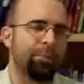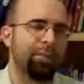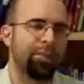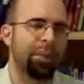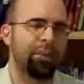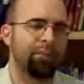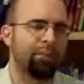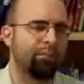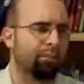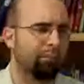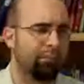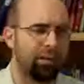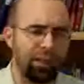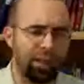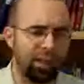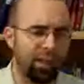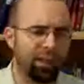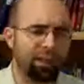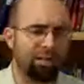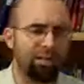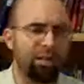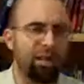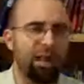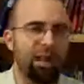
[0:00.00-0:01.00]
That
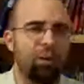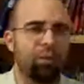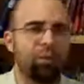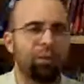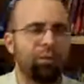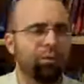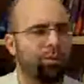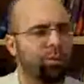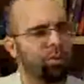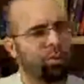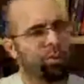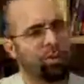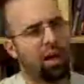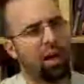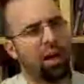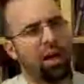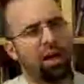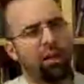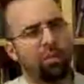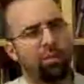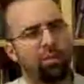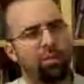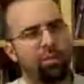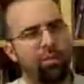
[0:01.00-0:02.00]
plants and that would have been
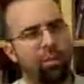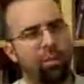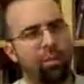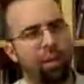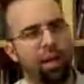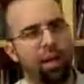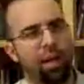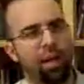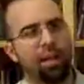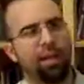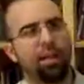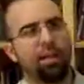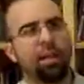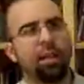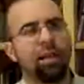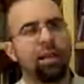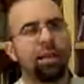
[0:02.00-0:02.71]
dying beforehand.